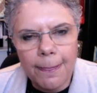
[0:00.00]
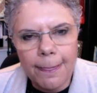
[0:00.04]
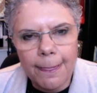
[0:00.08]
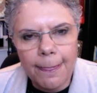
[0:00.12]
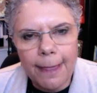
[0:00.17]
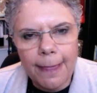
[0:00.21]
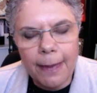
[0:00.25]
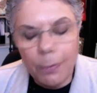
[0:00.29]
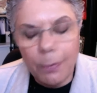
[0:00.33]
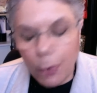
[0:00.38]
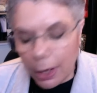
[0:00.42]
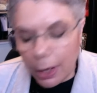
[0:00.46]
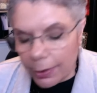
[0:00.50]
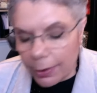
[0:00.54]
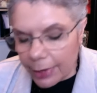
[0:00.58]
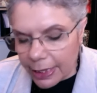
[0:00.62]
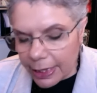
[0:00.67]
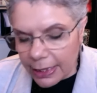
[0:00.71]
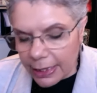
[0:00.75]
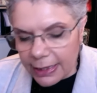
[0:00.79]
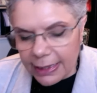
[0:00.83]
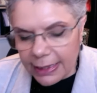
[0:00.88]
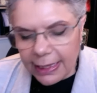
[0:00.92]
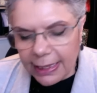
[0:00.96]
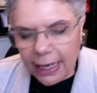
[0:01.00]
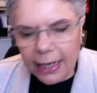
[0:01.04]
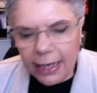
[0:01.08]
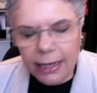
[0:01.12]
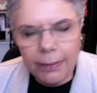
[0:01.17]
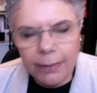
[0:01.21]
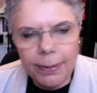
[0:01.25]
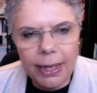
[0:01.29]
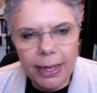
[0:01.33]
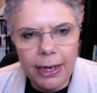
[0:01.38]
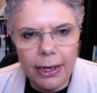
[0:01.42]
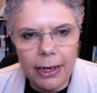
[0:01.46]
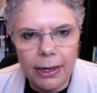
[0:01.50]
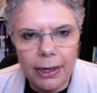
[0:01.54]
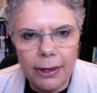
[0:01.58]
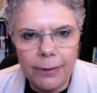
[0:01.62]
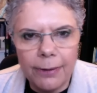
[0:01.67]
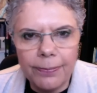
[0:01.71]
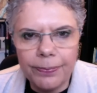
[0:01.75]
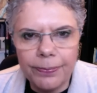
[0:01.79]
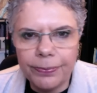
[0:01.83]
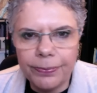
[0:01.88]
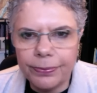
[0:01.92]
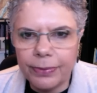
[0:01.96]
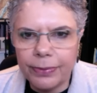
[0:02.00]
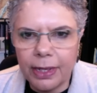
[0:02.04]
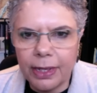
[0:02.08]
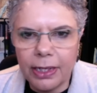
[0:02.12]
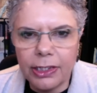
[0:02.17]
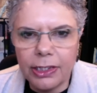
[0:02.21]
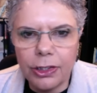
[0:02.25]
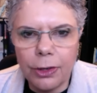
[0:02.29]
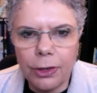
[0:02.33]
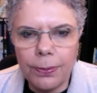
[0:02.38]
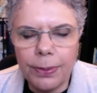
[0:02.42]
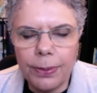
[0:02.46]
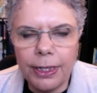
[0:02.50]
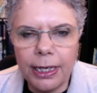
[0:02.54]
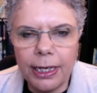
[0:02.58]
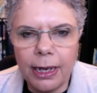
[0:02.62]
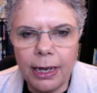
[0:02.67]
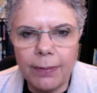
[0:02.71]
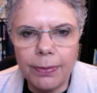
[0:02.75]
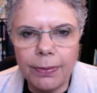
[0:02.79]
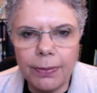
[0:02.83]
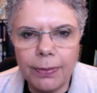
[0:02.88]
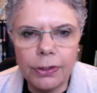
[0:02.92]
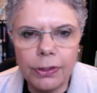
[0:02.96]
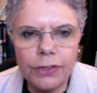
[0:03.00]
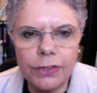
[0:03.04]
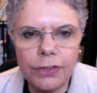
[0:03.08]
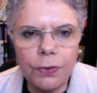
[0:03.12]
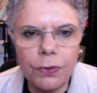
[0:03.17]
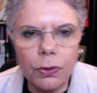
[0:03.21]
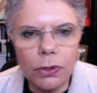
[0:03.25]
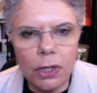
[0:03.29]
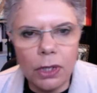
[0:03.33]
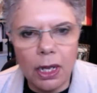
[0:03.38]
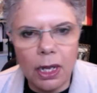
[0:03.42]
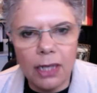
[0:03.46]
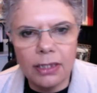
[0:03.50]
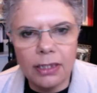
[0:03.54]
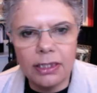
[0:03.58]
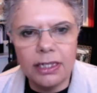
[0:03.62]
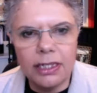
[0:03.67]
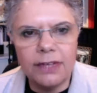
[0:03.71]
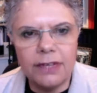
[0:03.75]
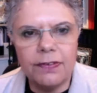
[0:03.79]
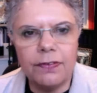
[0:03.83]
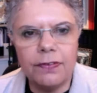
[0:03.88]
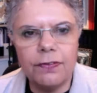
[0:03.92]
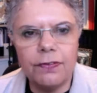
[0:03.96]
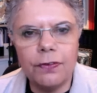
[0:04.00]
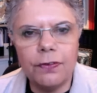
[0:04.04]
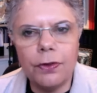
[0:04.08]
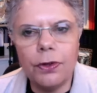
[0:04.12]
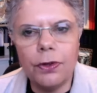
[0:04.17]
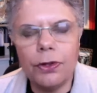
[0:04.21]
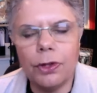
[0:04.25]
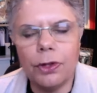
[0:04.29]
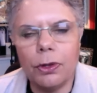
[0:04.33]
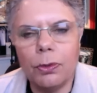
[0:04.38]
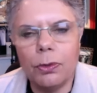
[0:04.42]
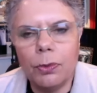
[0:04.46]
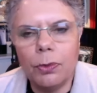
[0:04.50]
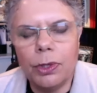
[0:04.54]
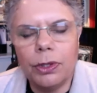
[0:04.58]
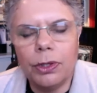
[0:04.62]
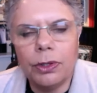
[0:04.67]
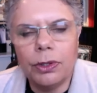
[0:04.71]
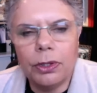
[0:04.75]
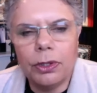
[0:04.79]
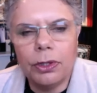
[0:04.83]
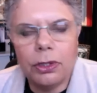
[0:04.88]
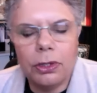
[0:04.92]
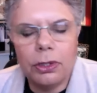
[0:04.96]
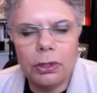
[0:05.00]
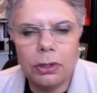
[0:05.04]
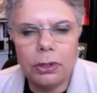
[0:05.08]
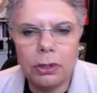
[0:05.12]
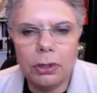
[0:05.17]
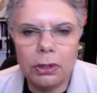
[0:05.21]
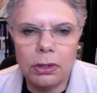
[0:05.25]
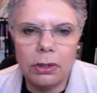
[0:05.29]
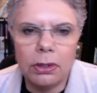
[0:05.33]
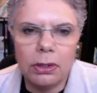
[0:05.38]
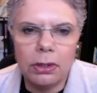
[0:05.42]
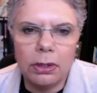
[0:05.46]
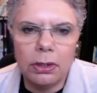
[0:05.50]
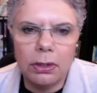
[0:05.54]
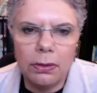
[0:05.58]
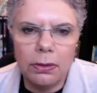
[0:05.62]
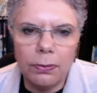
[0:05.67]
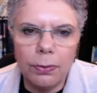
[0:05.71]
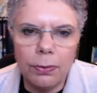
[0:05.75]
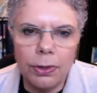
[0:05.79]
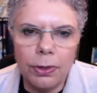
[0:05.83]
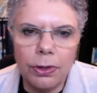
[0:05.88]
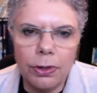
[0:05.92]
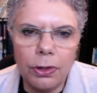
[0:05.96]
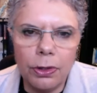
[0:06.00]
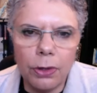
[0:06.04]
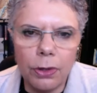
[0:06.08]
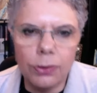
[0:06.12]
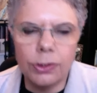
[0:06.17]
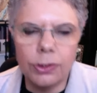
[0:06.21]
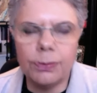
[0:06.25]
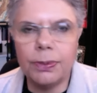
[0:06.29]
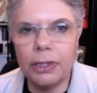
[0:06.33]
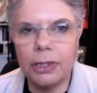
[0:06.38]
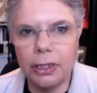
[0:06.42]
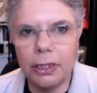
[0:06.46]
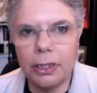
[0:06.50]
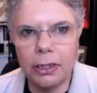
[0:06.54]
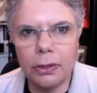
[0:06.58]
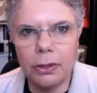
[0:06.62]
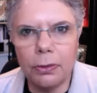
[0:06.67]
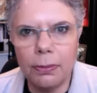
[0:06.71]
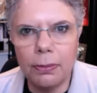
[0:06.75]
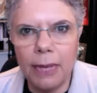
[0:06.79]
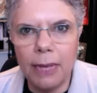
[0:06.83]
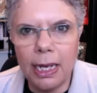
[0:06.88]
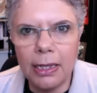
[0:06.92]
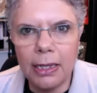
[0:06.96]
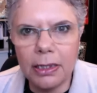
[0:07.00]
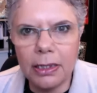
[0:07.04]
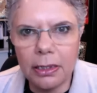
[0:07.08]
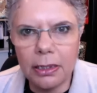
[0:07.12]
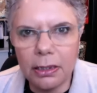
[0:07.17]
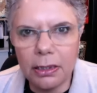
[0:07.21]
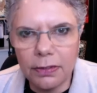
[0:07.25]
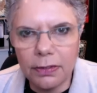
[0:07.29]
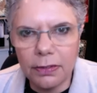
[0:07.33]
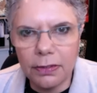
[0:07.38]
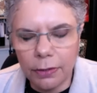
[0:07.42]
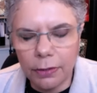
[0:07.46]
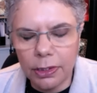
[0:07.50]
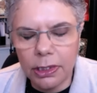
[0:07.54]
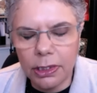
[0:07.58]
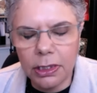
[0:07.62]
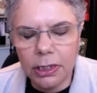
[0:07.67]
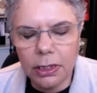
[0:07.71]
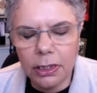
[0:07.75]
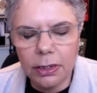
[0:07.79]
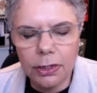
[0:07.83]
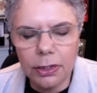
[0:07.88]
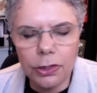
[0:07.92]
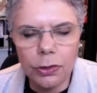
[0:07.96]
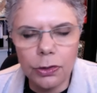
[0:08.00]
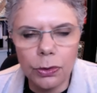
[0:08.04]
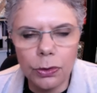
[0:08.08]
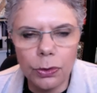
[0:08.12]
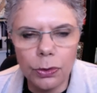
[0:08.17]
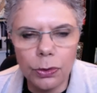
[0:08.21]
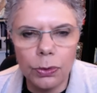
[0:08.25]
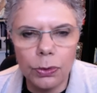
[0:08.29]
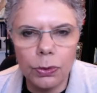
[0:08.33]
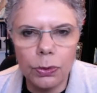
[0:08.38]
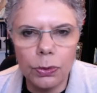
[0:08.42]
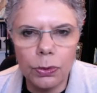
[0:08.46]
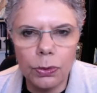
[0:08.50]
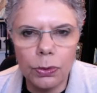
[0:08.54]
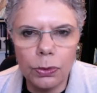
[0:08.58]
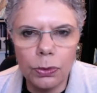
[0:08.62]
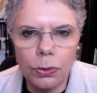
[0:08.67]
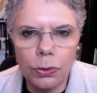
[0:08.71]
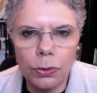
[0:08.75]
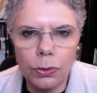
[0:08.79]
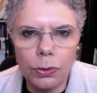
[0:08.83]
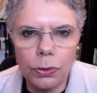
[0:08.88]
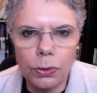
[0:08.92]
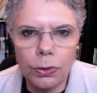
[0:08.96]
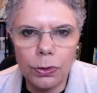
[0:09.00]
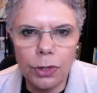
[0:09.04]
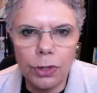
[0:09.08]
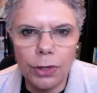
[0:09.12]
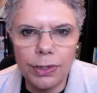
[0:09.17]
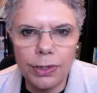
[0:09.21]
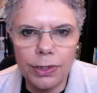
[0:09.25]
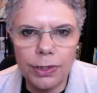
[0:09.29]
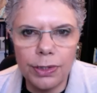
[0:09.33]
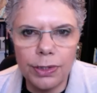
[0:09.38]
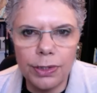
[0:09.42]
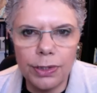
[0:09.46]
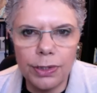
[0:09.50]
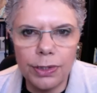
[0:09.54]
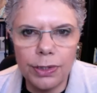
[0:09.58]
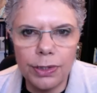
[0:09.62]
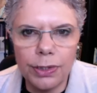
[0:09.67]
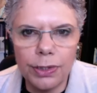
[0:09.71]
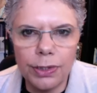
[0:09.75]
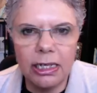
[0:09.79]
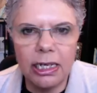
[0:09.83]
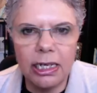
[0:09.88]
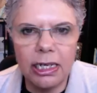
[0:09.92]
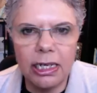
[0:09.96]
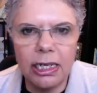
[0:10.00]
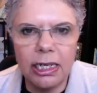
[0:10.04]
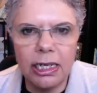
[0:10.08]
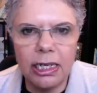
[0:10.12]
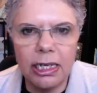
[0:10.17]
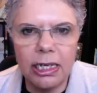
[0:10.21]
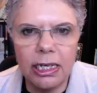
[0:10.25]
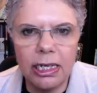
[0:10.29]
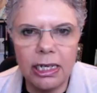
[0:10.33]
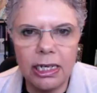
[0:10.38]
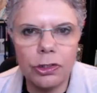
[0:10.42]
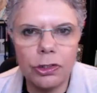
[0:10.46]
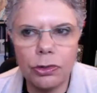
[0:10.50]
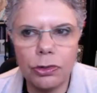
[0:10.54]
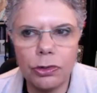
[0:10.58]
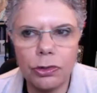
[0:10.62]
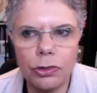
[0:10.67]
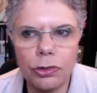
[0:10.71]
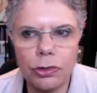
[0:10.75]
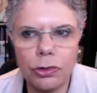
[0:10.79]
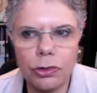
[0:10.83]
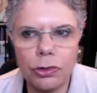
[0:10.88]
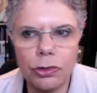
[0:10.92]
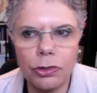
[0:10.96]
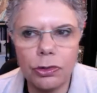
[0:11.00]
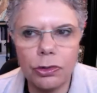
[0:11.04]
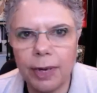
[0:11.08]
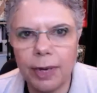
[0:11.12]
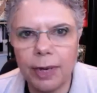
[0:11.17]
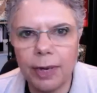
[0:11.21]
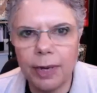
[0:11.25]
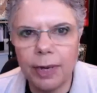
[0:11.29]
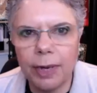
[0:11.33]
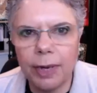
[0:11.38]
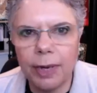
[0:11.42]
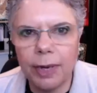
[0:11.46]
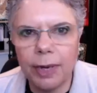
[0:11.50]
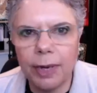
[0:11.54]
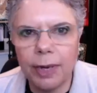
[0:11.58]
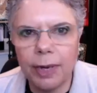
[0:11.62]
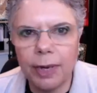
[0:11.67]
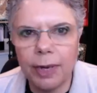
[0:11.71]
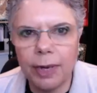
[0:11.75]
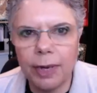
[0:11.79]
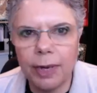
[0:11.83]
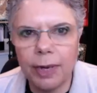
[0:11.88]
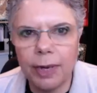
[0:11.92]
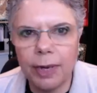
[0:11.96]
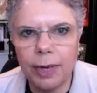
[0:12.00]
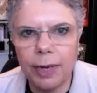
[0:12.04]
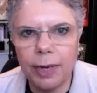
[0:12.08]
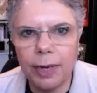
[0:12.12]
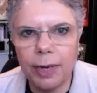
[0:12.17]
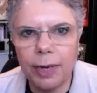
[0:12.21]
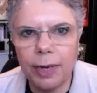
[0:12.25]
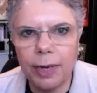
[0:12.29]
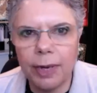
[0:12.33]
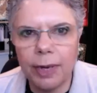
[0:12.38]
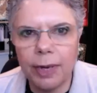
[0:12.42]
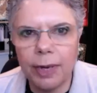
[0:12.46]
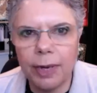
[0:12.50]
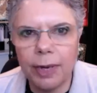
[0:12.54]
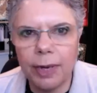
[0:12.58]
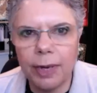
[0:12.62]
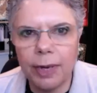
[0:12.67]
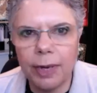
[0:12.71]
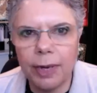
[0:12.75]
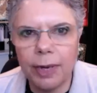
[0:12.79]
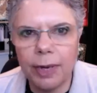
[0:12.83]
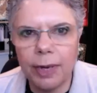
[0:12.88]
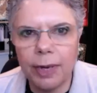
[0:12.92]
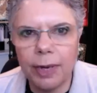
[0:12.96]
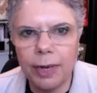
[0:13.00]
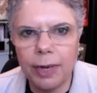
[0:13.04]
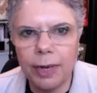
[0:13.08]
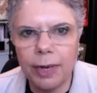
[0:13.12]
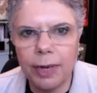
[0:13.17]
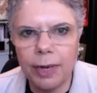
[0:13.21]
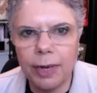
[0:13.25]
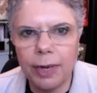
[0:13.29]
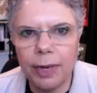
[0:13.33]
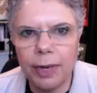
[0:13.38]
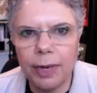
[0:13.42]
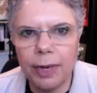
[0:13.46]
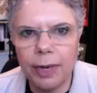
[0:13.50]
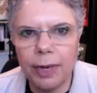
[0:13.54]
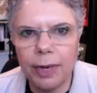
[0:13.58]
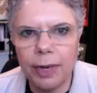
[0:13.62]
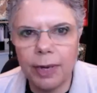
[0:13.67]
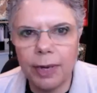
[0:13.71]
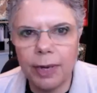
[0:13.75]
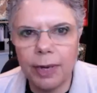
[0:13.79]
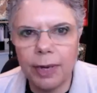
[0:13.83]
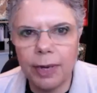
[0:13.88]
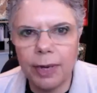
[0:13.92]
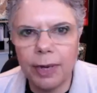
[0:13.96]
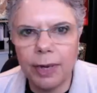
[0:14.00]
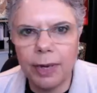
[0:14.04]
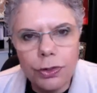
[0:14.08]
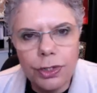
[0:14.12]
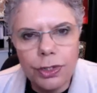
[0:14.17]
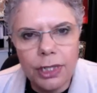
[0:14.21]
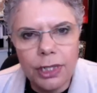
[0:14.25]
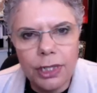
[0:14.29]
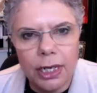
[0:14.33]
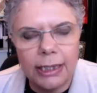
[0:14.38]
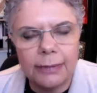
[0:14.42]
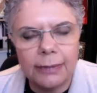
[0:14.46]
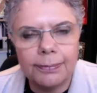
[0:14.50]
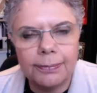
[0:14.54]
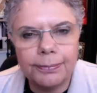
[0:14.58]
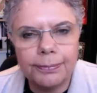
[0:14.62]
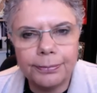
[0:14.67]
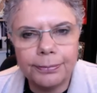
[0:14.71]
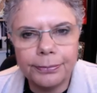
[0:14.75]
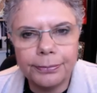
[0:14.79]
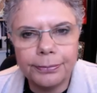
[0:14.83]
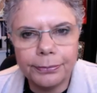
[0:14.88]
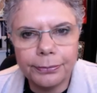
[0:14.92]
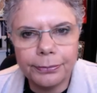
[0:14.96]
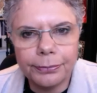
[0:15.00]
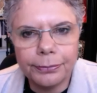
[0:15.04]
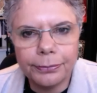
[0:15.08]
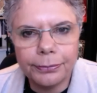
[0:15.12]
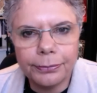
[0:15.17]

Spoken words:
And where it is getting better, that's opening up those fault lines even further with those political masters, for instance, who don't see the need to truly recognize. What's required is truth-telling.